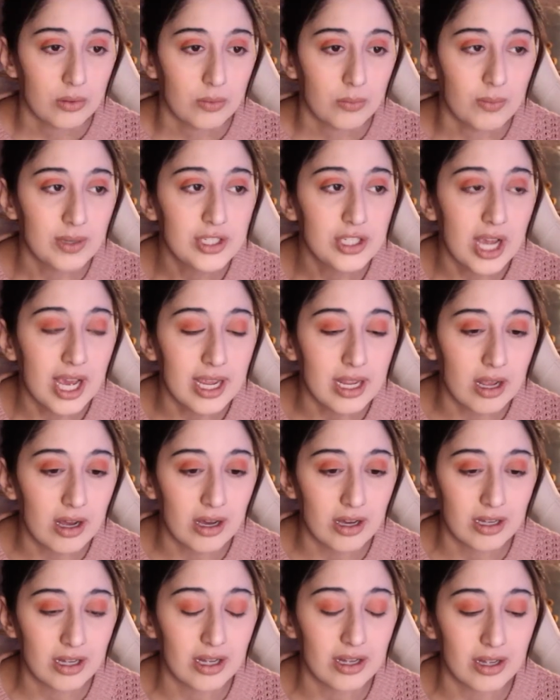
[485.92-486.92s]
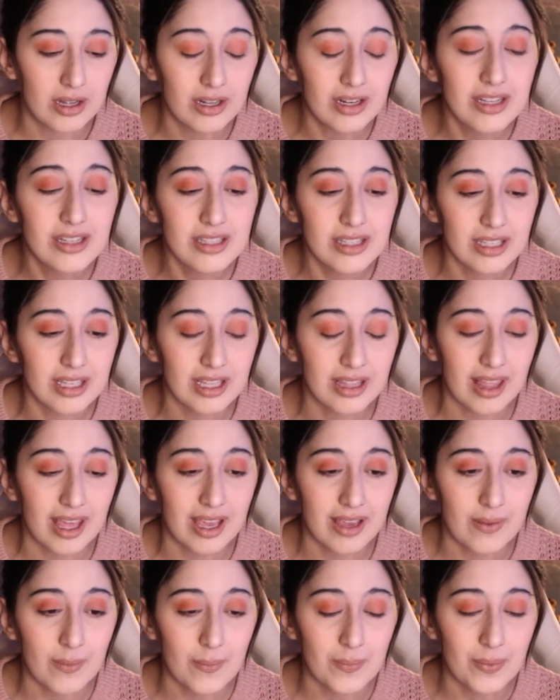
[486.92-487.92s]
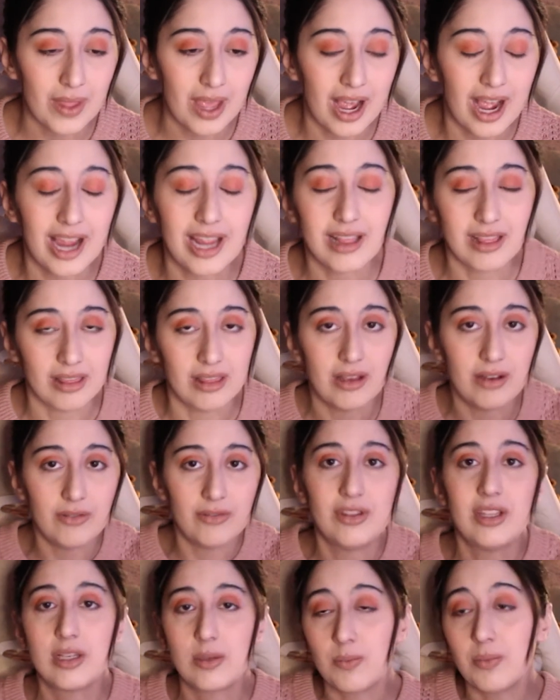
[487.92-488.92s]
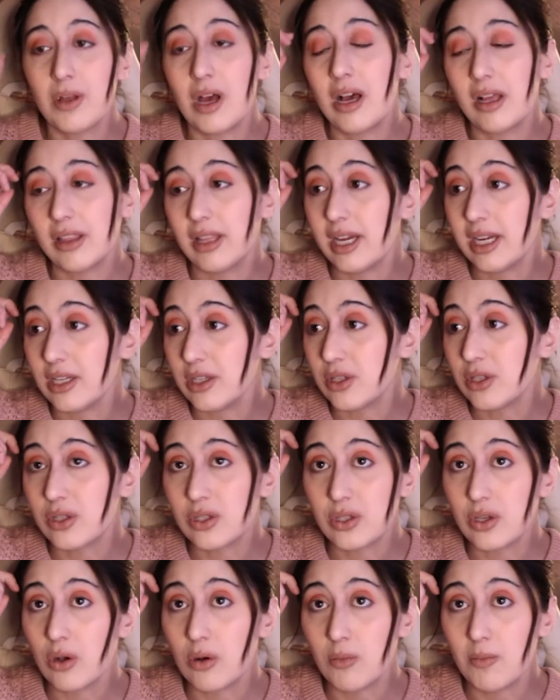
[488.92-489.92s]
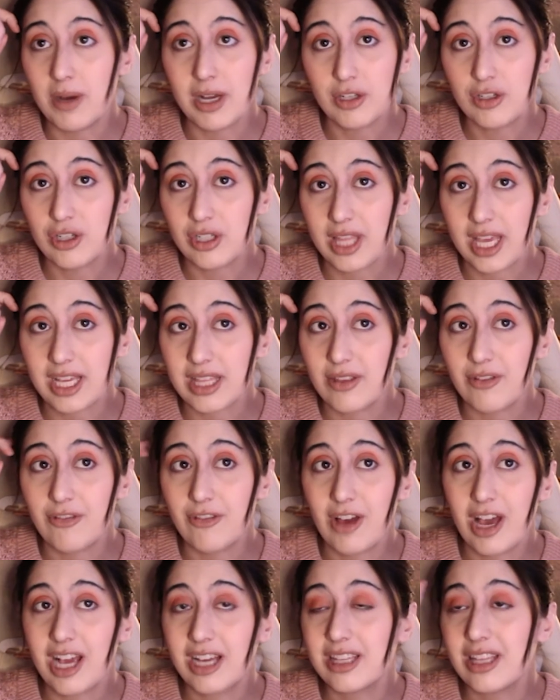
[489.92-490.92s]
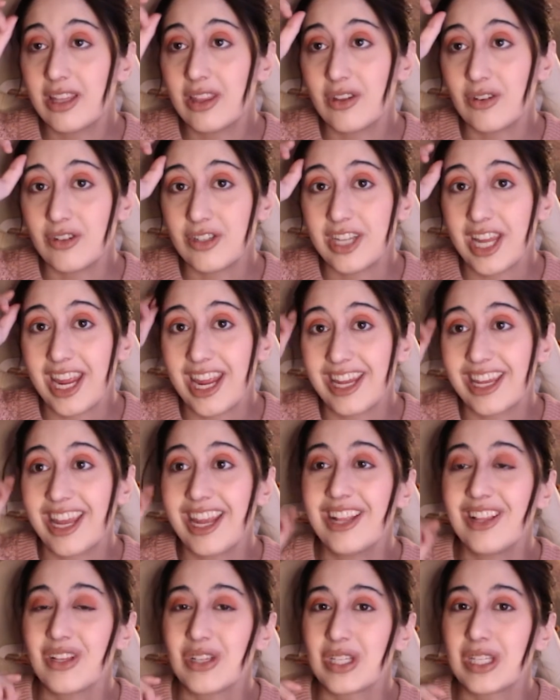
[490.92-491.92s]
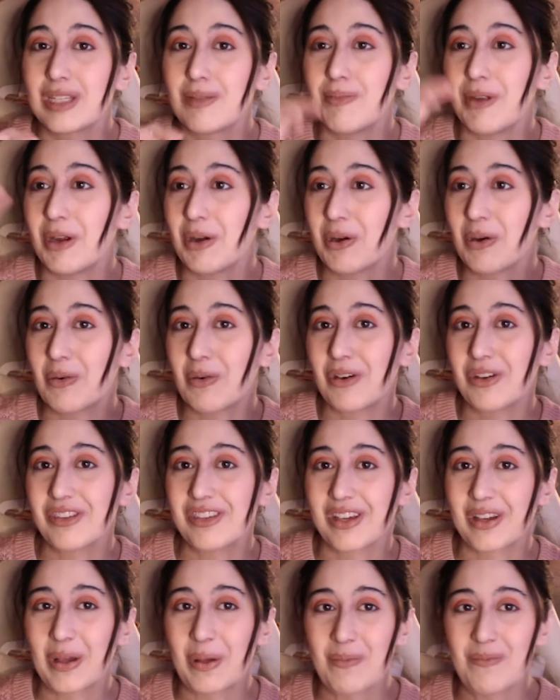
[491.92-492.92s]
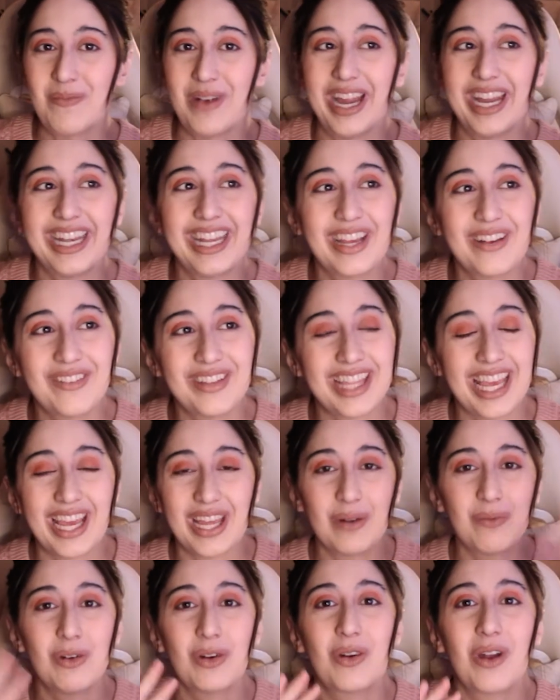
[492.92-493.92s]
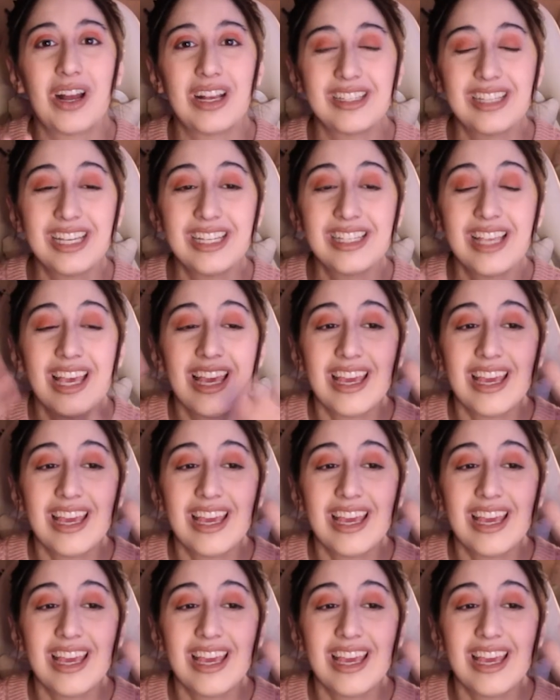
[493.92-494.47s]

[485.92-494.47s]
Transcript: Which I uh, honestly like. I love this plot line so much. Like the fact that they're taking the spirit world and combining it with Animal Crossings,